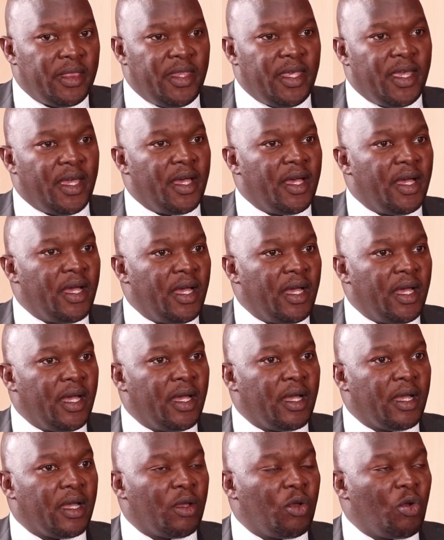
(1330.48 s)

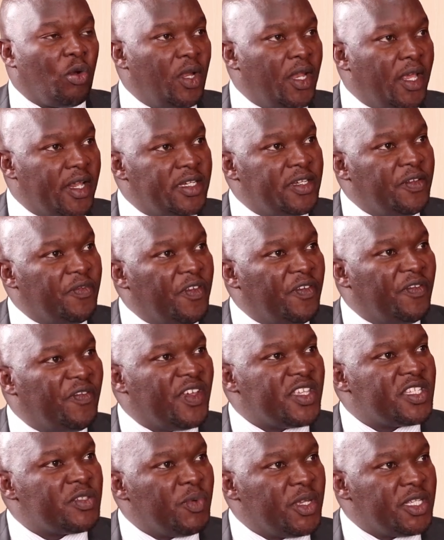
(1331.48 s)
their collective
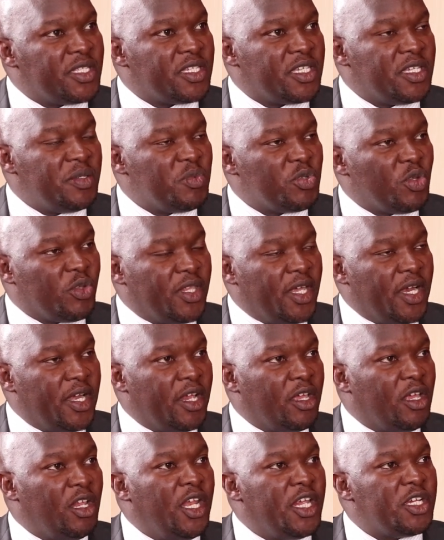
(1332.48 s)
investment schemes or the
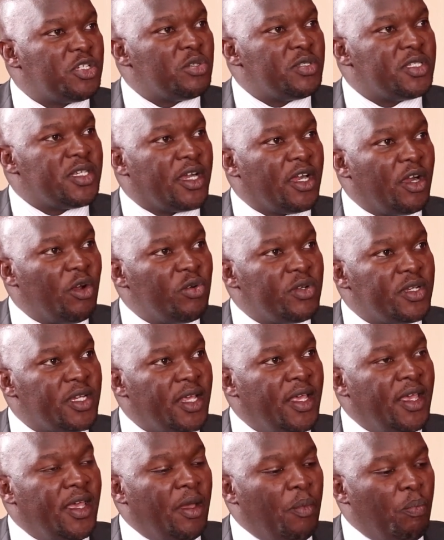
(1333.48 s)
regulations around
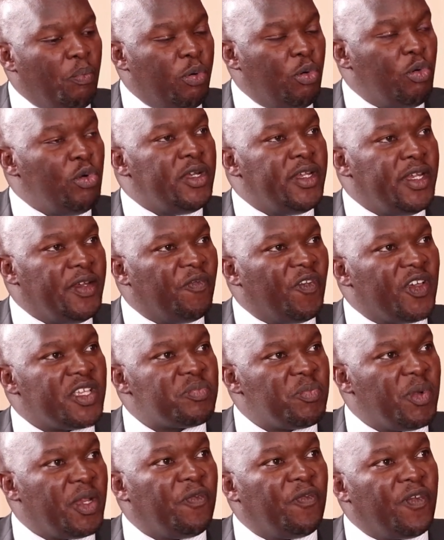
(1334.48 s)
pooled
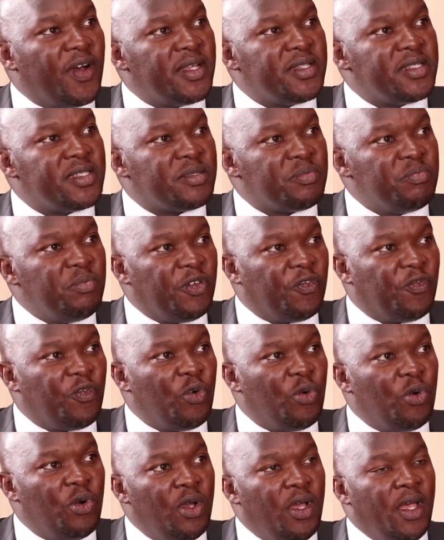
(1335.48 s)
investment funds
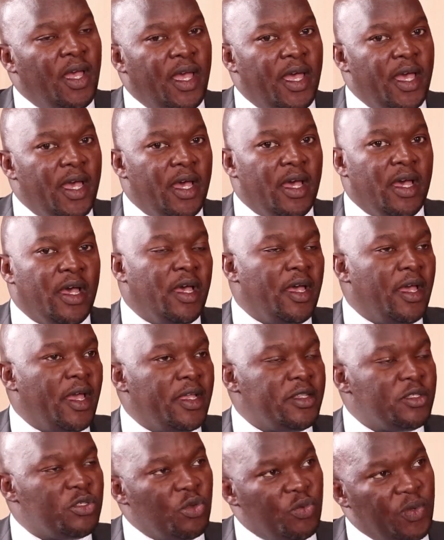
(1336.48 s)
before. Uh,
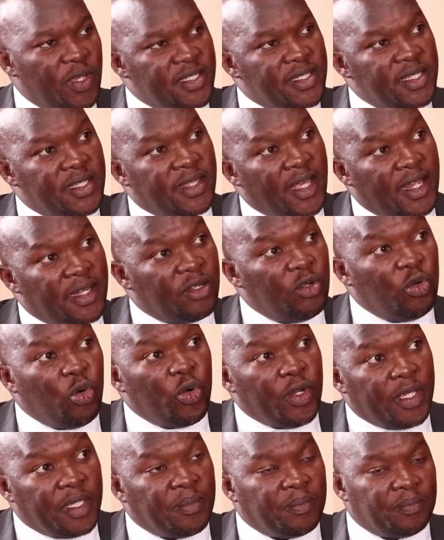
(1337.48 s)
and so we are seeing that
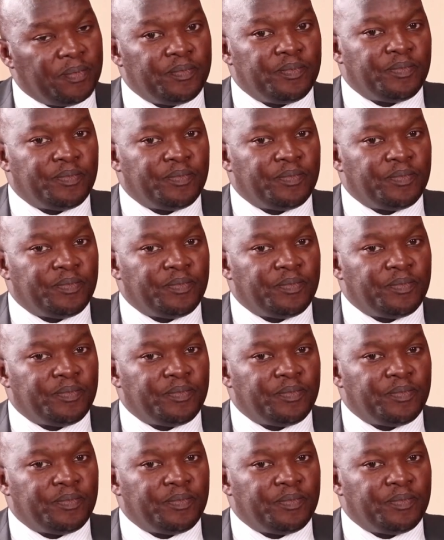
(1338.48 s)
growing.